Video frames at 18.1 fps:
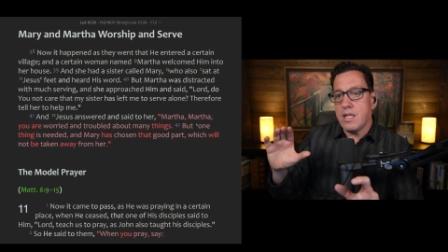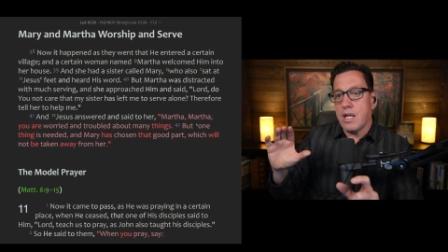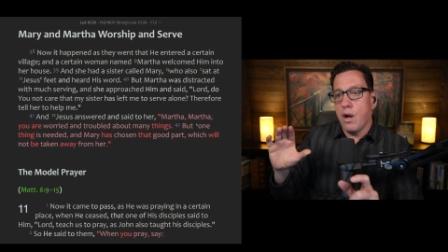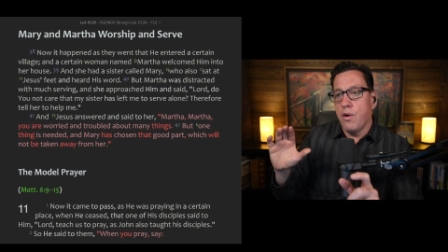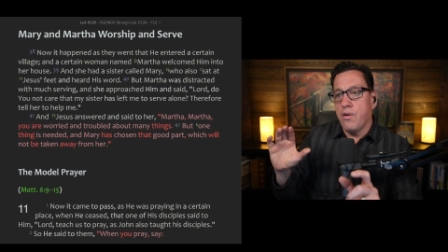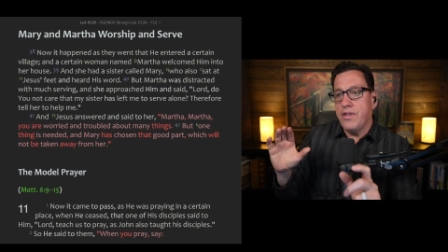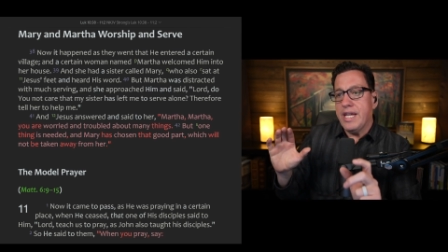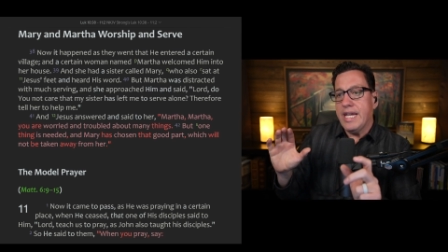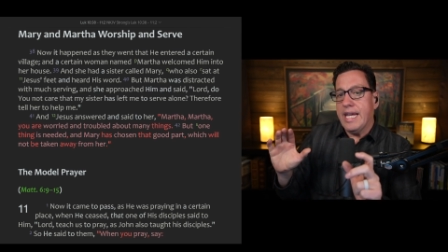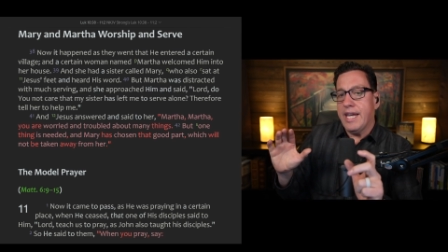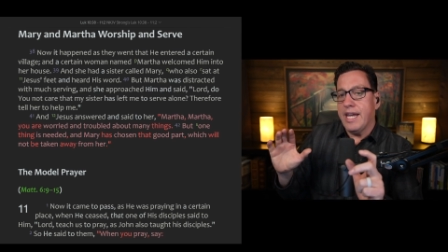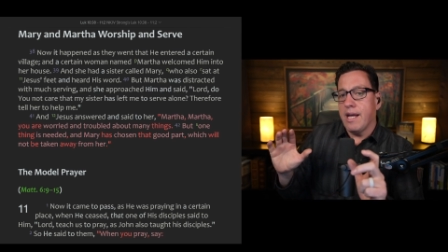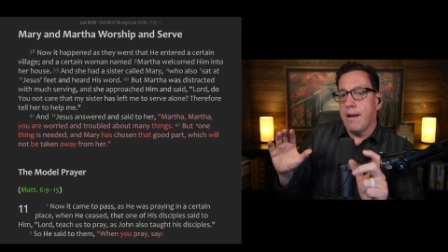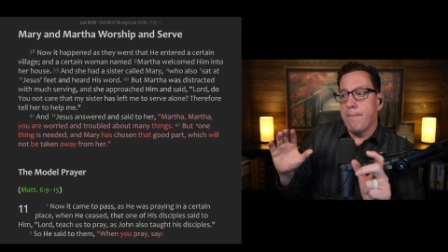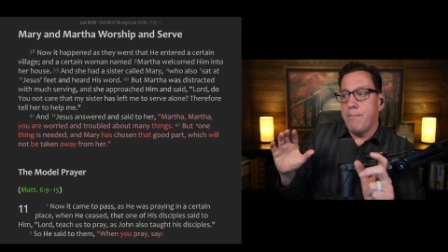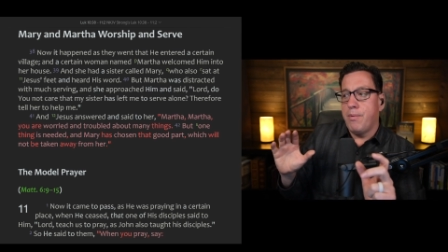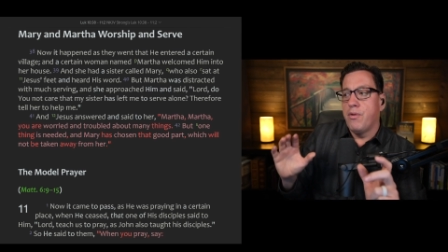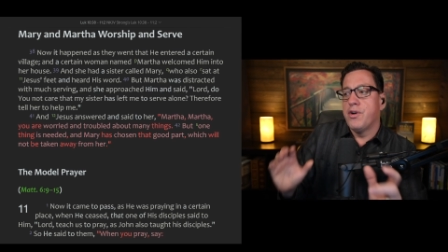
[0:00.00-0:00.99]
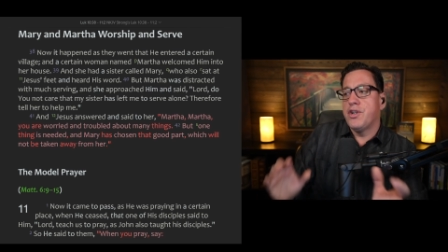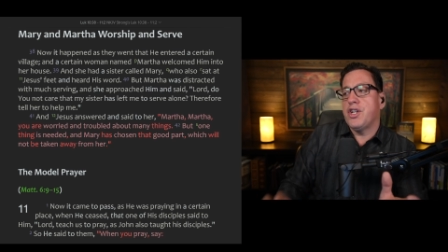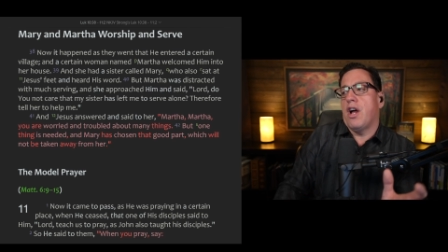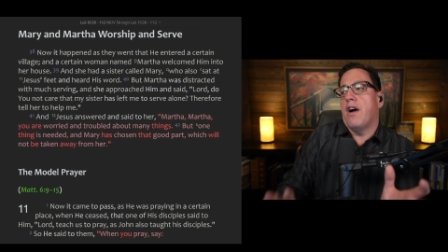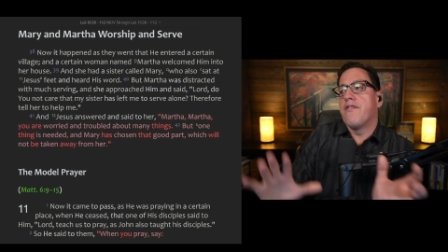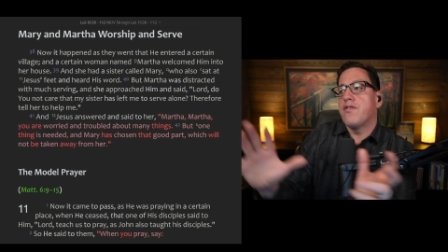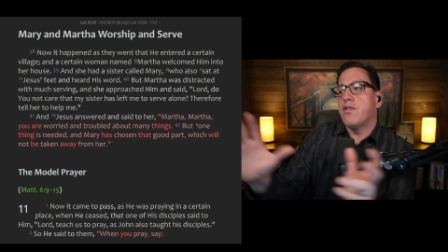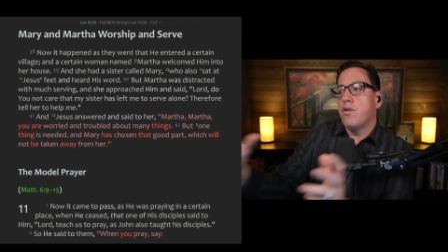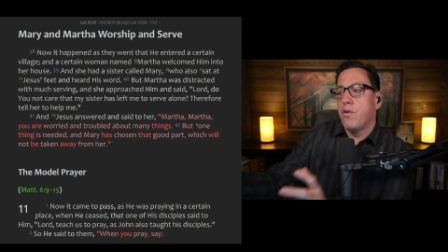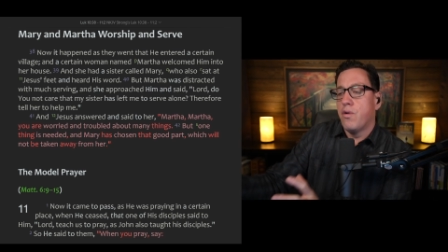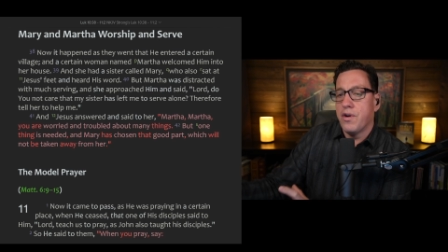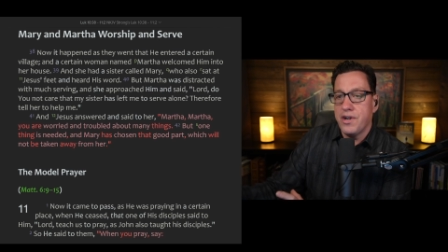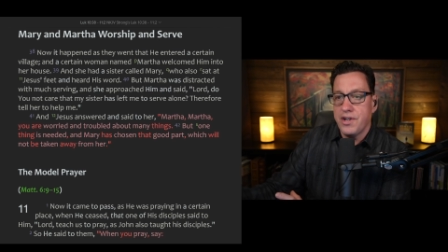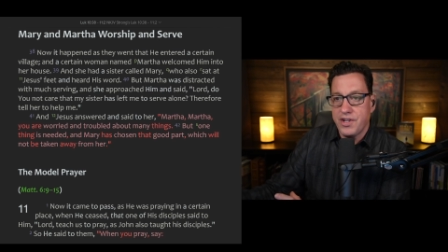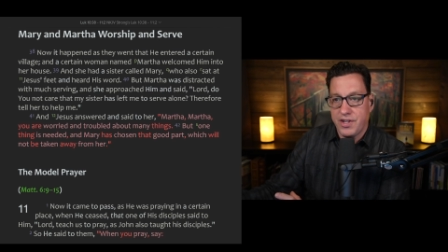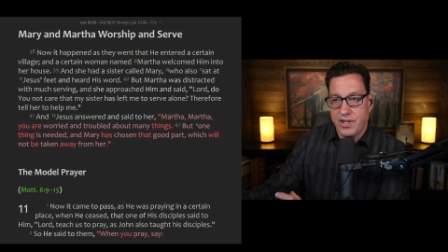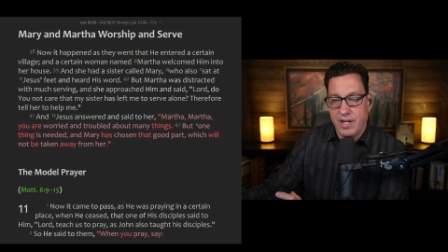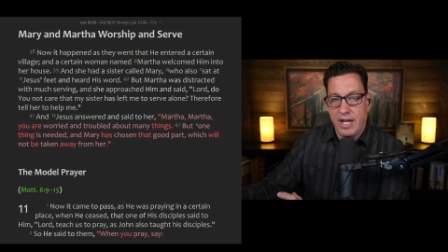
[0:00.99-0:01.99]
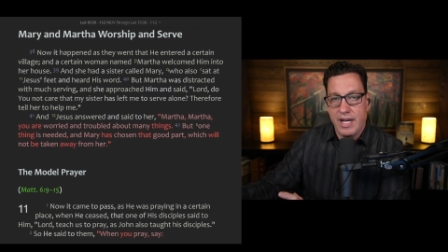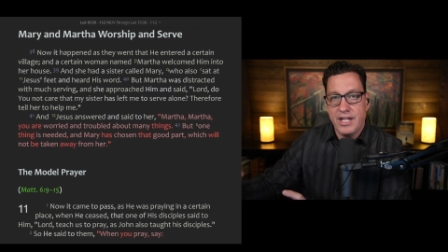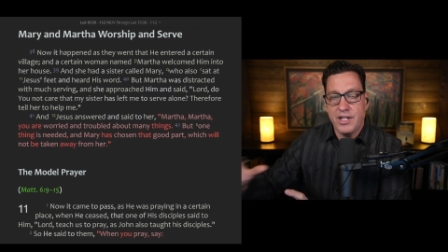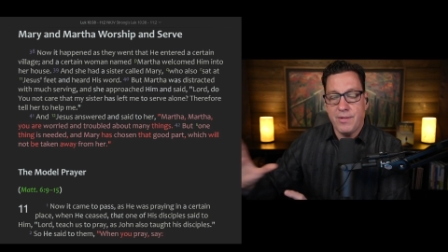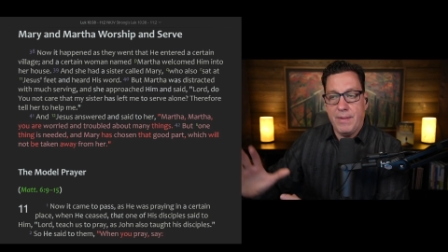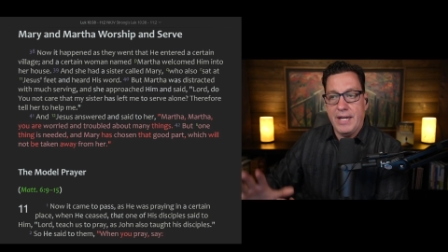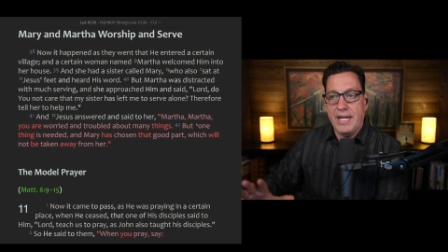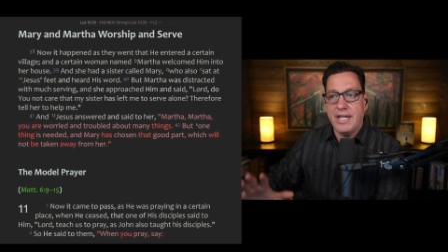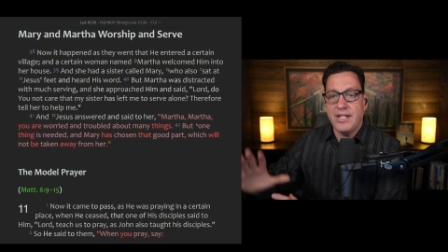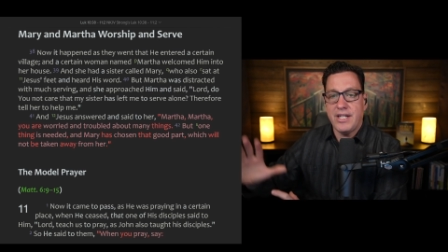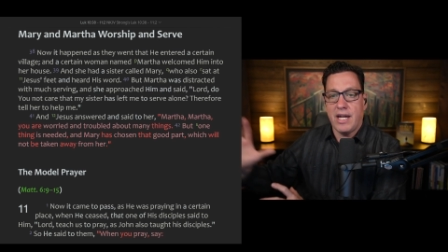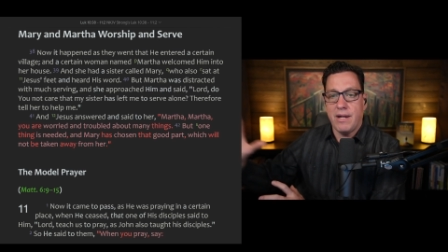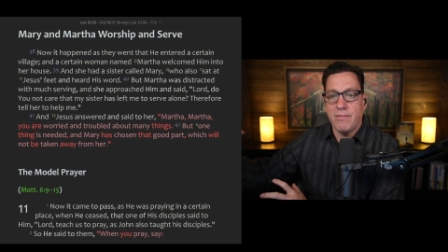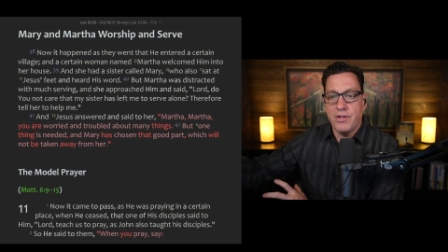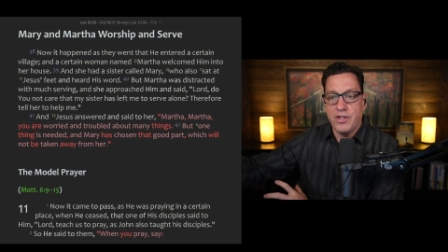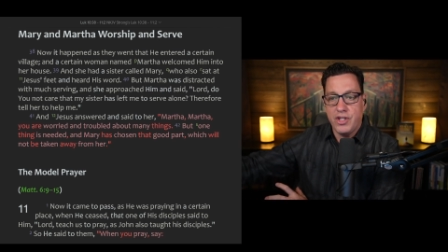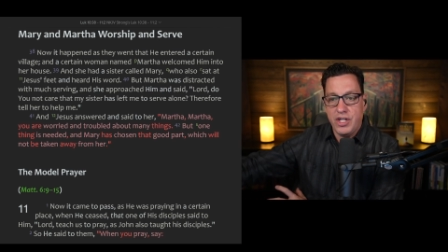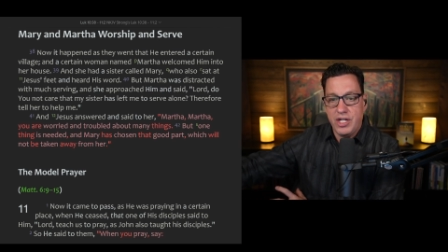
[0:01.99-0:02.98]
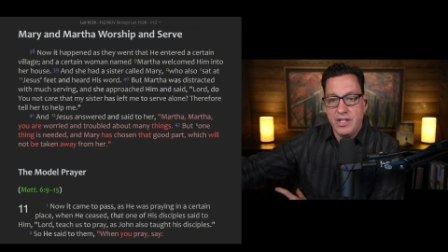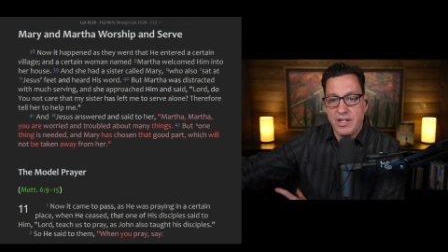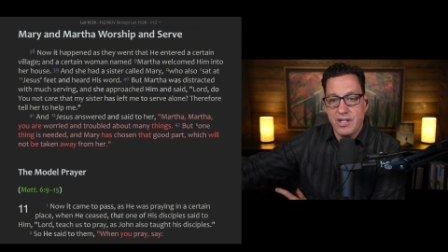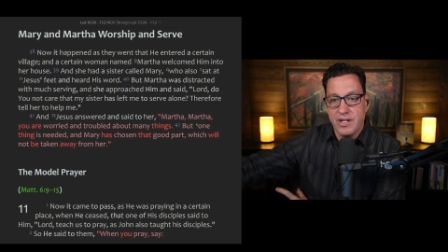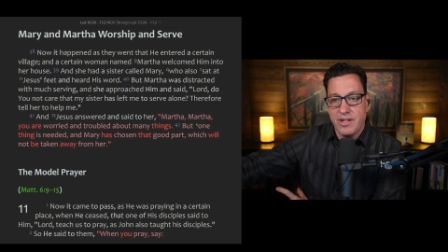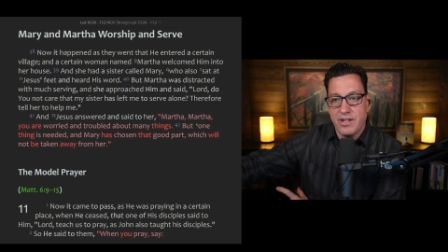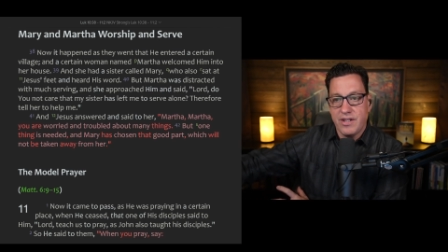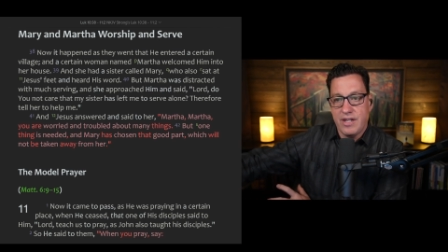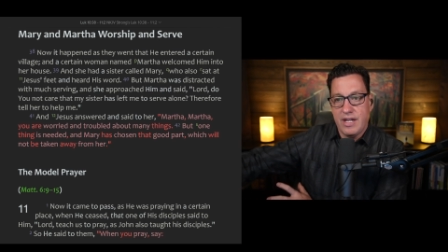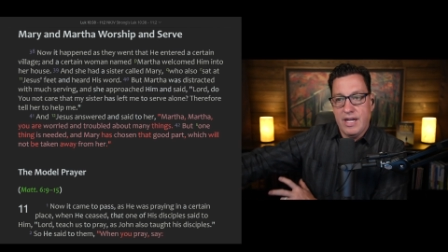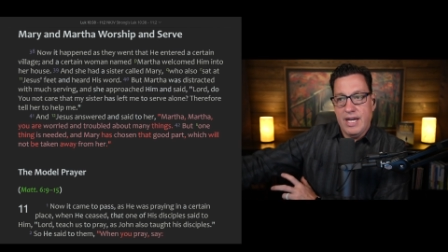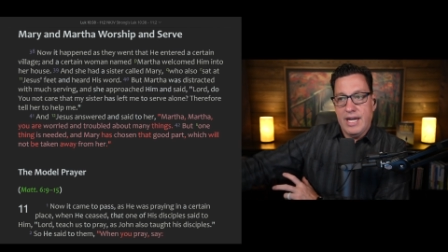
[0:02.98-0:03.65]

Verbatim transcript: only getting a portion of course spending time with Jesus